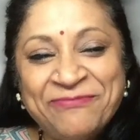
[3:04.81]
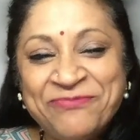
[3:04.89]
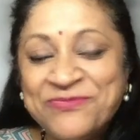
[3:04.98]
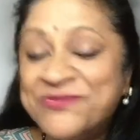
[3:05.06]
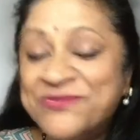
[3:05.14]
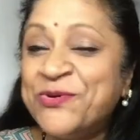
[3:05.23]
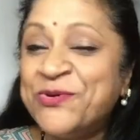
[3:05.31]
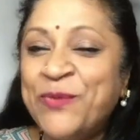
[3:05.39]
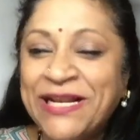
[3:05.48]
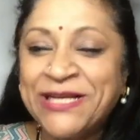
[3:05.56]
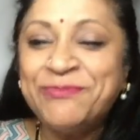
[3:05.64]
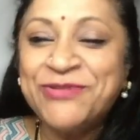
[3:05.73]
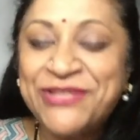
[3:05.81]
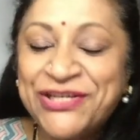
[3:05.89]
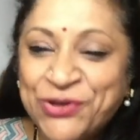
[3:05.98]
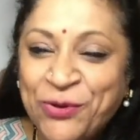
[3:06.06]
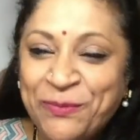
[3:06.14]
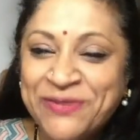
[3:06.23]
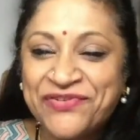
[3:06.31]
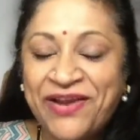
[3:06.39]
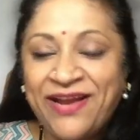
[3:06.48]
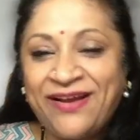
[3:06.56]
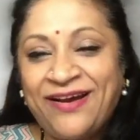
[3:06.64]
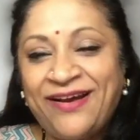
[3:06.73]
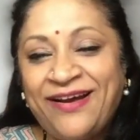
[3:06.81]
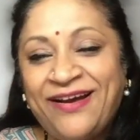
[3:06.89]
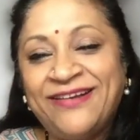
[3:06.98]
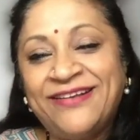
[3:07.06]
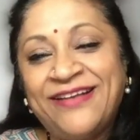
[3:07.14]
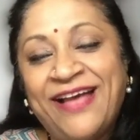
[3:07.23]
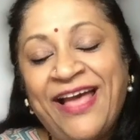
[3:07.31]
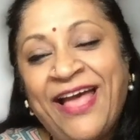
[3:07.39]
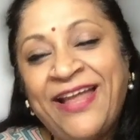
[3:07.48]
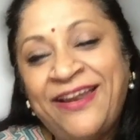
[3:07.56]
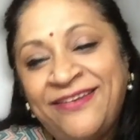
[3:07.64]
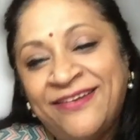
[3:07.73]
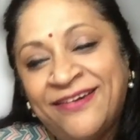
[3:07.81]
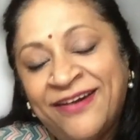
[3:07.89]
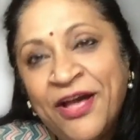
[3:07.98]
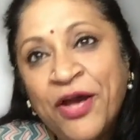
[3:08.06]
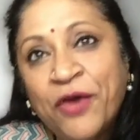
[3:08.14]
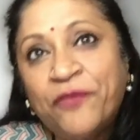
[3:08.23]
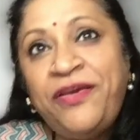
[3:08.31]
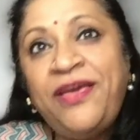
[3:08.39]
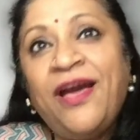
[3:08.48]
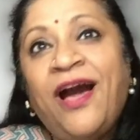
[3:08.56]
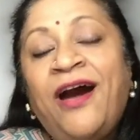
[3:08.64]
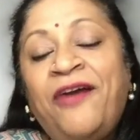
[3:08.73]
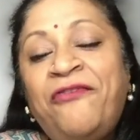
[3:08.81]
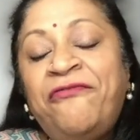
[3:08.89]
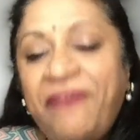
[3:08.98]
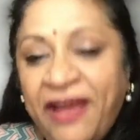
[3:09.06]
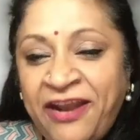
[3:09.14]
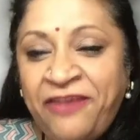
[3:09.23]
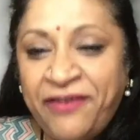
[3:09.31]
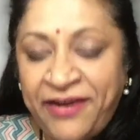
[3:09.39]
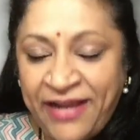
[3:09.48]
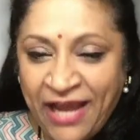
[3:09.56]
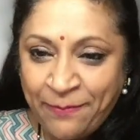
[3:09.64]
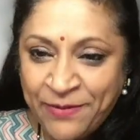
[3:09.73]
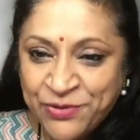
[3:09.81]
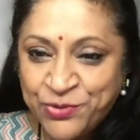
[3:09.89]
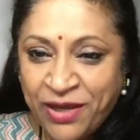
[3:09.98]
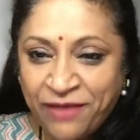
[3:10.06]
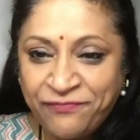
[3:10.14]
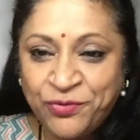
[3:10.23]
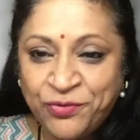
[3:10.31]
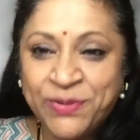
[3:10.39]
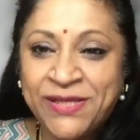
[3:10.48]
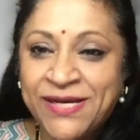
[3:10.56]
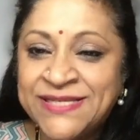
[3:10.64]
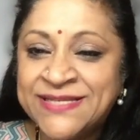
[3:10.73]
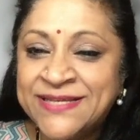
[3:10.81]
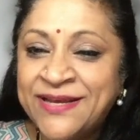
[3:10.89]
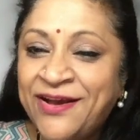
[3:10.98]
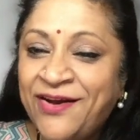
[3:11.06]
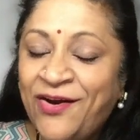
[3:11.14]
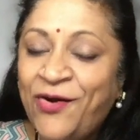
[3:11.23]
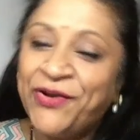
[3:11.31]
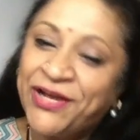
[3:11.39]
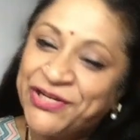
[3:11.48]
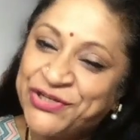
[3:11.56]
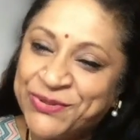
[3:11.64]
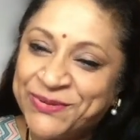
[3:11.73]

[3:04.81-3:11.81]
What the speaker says: So welcome to the show, Ms. Rekha, and we are very, very happy to have you with us on our show.